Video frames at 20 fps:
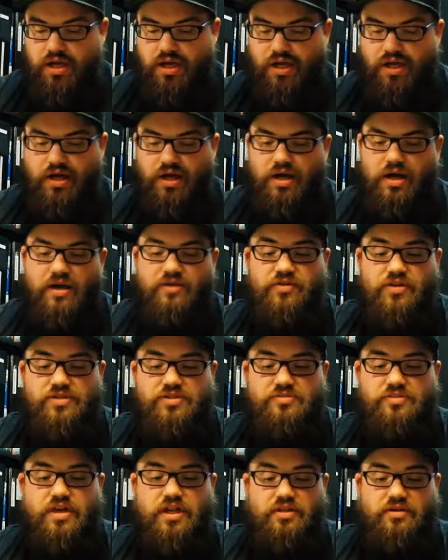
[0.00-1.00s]
I've
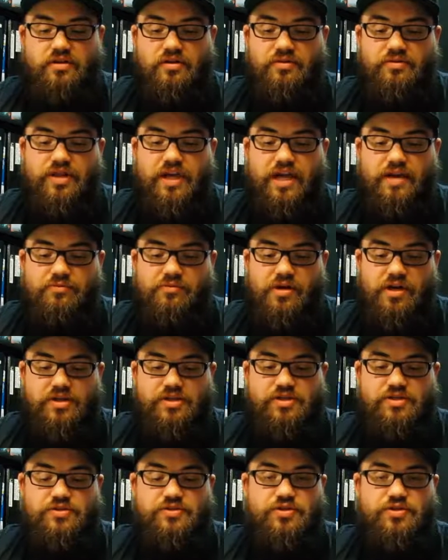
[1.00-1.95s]
also got Call the Gatewatch.